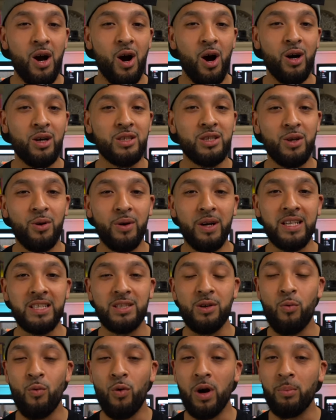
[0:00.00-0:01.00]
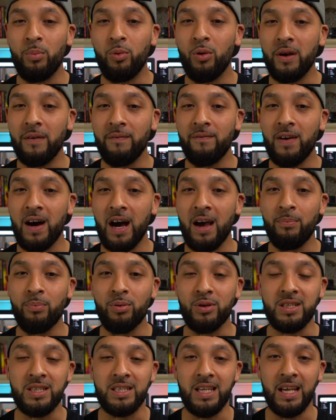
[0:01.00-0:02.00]
Also, it is a 1.5%
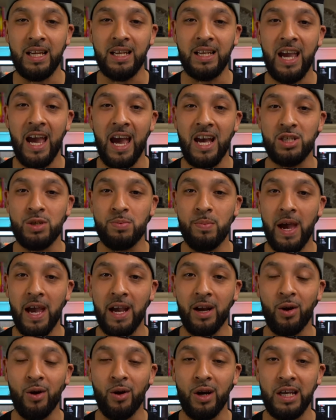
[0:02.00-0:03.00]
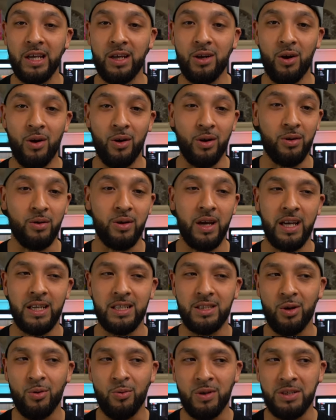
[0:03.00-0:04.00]
cashback earning card, okay?
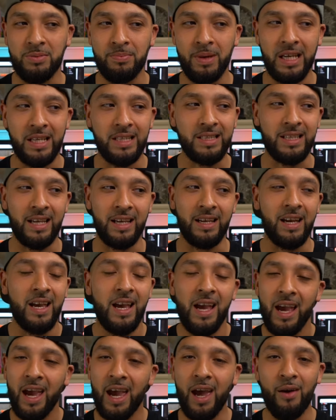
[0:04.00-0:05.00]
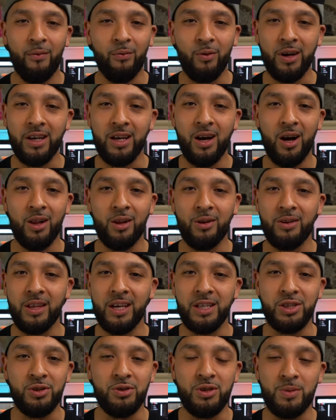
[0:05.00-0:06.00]
So which means like every dollar
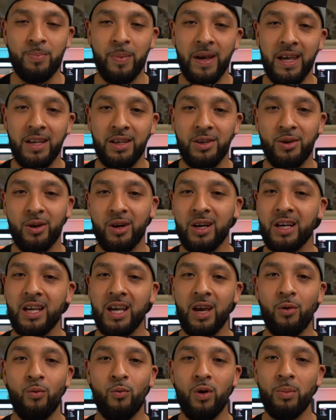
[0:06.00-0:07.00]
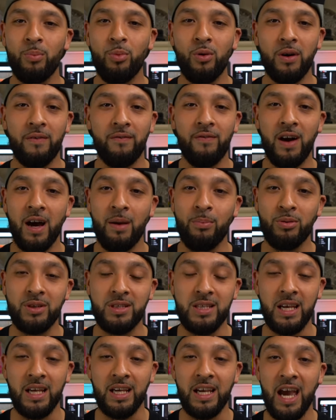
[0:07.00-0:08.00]
that you spend, you're gonna get
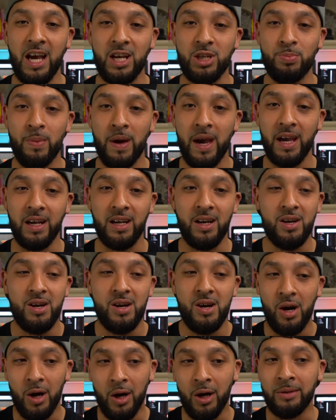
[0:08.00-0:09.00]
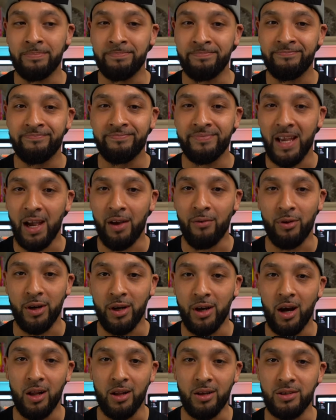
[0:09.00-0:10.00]
1.5% cashback on every
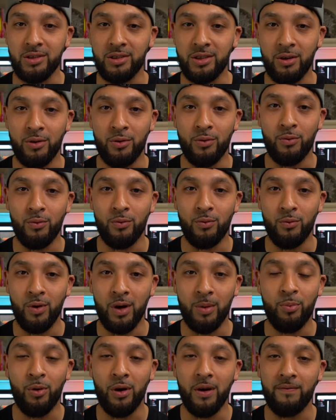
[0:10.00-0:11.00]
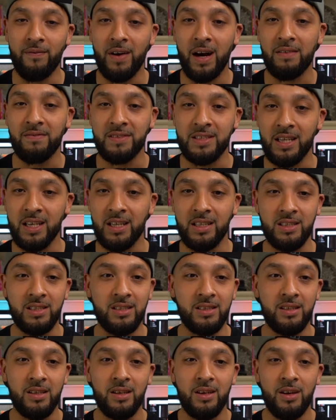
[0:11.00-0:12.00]
dollar. So 1.5
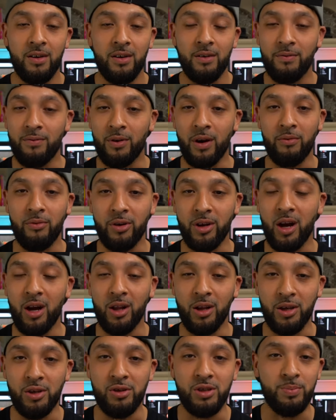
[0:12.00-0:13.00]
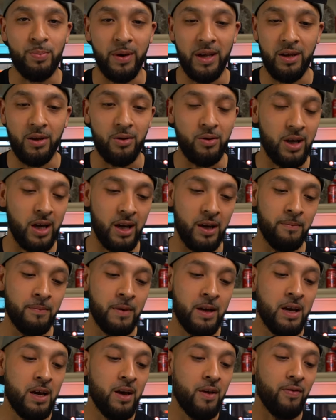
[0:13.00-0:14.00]
cents for every dollar you spend,
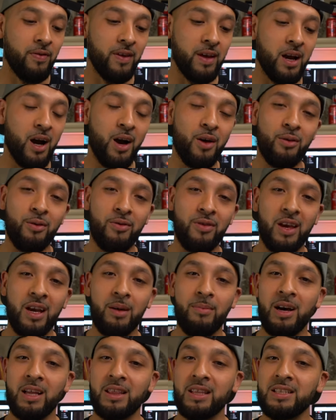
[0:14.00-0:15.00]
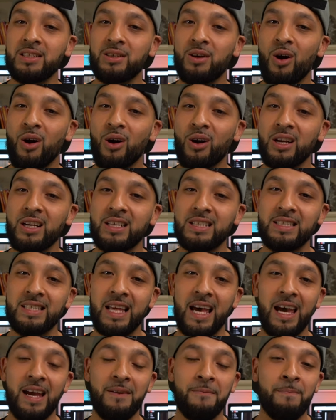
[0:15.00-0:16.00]
okay? The other thing about this card is
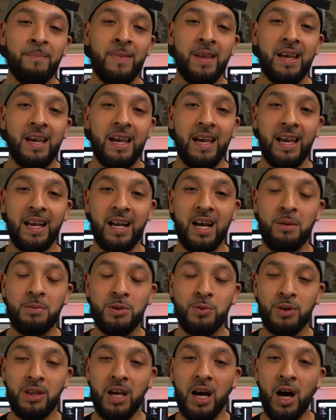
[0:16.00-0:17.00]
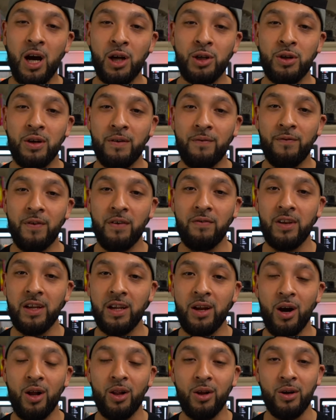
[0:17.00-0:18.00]
that it comes with a
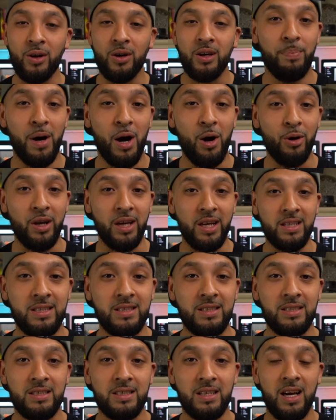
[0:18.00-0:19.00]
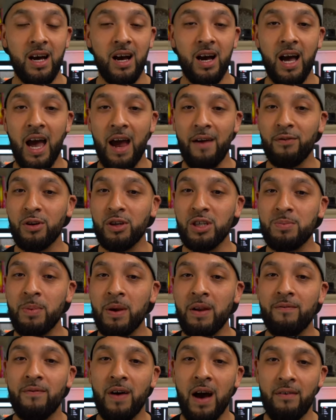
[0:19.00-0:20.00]
$150 bonus uh, after you
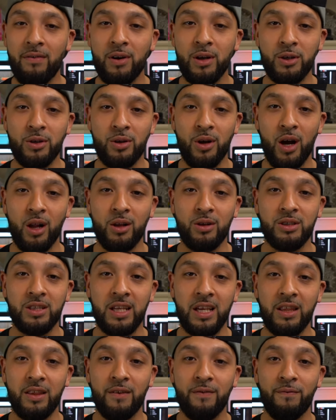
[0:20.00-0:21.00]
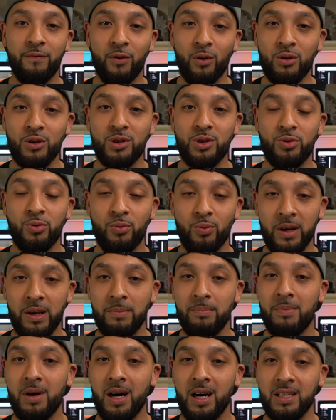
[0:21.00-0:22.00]
spend $500 in the first three
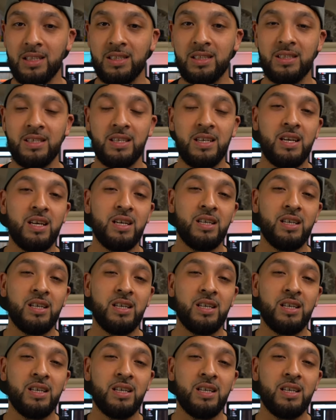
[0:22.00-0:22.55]
months.